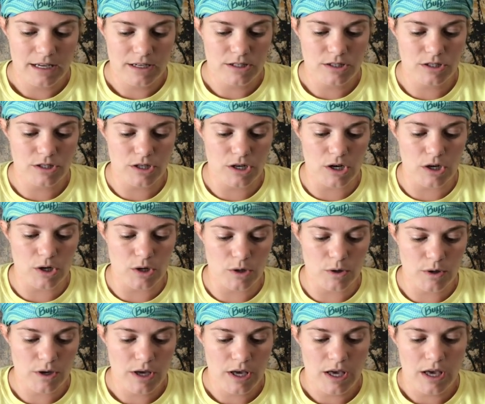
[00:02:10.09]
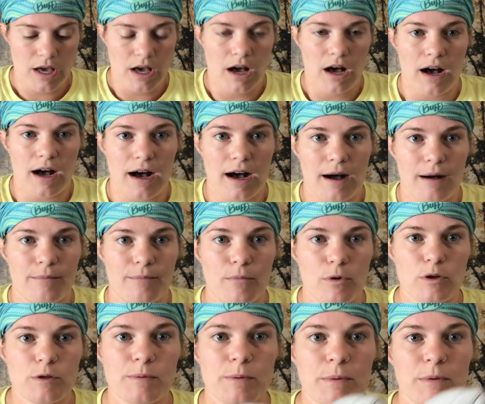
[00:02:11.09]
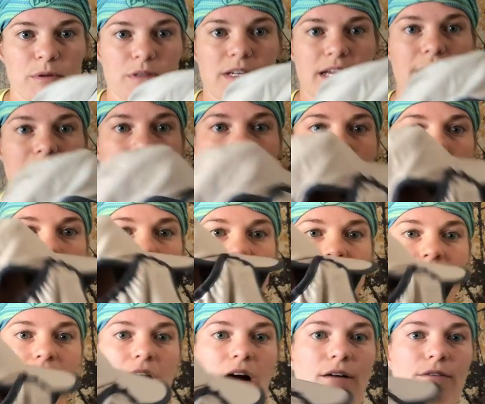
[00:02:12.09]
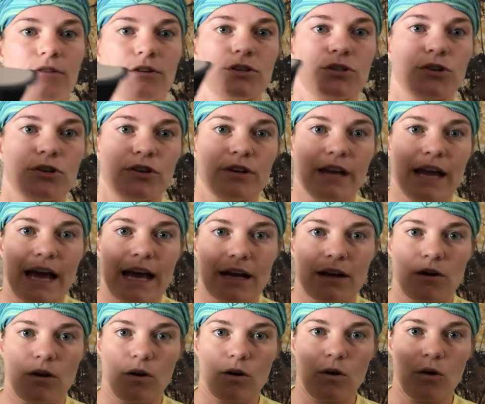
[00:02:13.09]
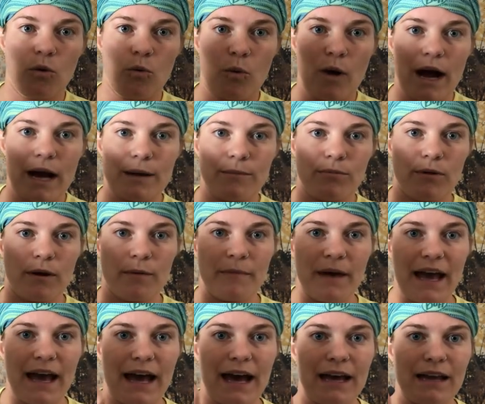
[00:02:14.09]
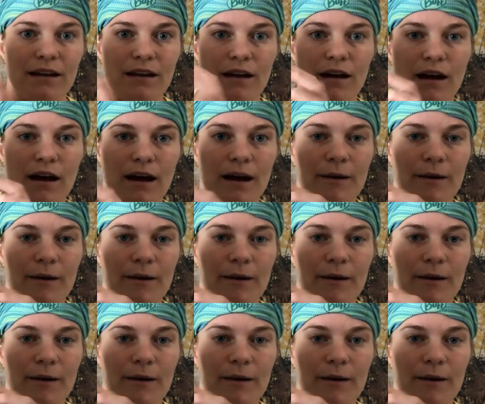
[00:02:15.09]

So, most people say to get one that covers your neck or a wide brim hat.